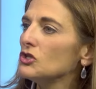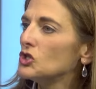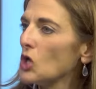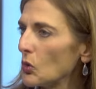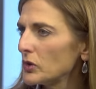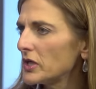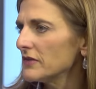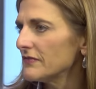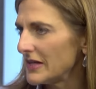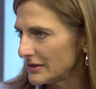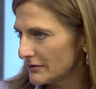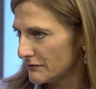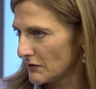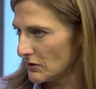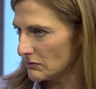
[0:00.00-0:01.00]
Don't give on
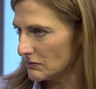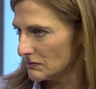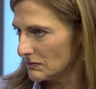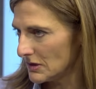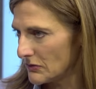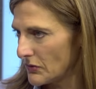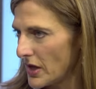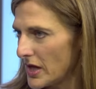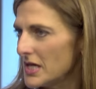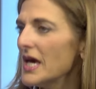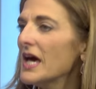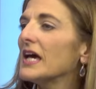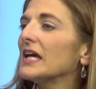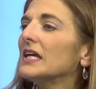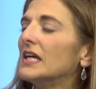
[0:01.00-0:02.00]
the phone, okay?
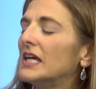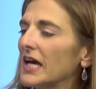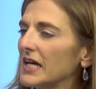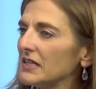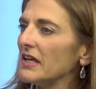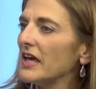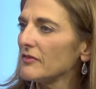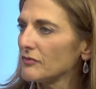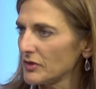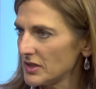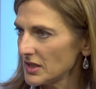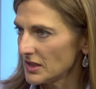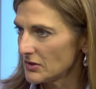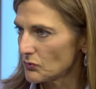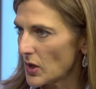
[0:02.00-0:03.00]
Get
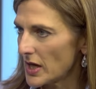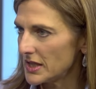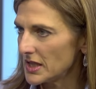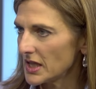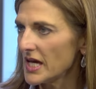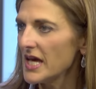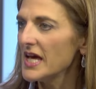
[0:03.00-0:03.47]
everything in writing.